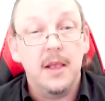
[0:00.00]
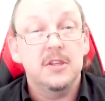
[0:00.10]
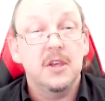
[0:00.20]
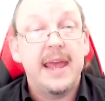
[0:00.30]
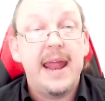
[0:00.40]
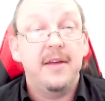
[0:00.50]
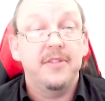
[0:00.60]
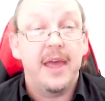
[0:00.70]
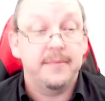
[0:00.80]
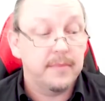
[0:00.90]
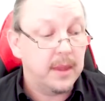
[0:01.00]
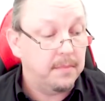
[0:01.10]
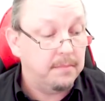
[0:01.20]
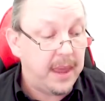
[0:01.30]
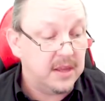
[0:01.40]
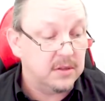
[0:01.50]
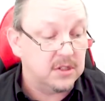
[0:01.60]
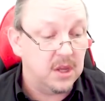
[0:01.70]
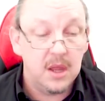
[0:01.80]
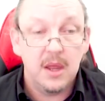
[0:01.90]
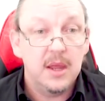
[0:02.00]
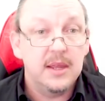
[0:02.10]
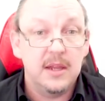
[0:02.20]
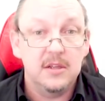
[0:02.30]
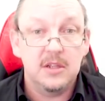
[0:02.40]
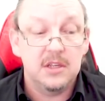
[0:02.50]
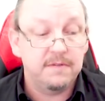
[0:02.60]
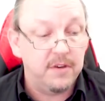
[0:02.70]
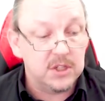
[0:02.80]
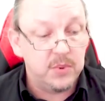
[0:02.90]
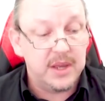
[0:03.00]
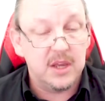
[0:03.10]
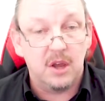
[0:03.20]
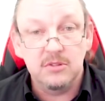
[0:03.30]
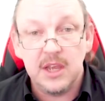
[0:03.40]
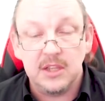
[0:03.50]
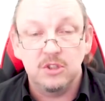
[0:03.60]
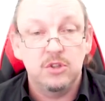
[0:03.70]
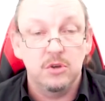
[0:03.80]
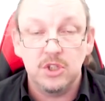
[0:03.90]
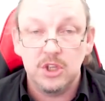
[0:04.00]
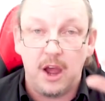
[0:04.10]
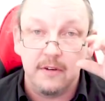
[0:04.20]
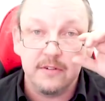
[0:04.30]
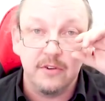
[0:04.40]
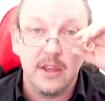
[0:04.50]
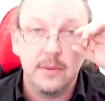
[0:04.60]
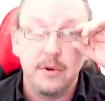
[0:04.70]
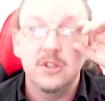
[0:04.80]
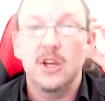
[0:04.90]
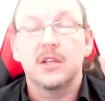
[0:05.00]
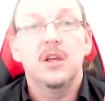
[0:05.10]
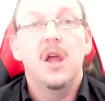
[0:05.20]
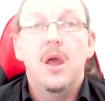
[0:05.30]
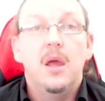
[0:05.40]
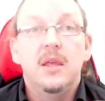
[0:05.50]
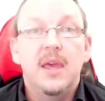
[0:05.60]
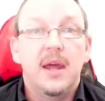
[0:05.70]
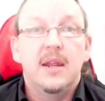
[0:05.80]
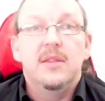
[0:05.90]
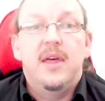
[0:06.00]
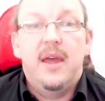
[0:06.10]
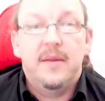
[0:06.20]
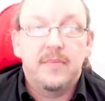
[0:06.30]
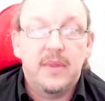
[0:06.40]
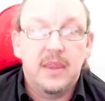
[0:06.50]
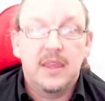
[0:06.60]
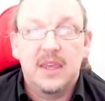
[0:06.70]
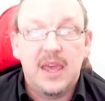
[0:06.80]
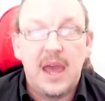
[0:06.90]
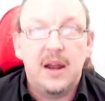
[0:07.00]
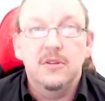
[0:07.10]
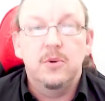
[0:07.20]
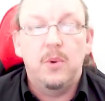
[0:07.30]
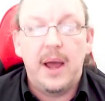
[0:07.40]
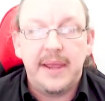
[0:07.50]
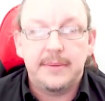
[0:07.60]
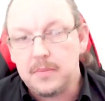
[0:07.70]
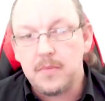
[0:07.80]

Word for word: So get out there, make it, get into this first week of content, do stuff, create the project, get in there, get underway.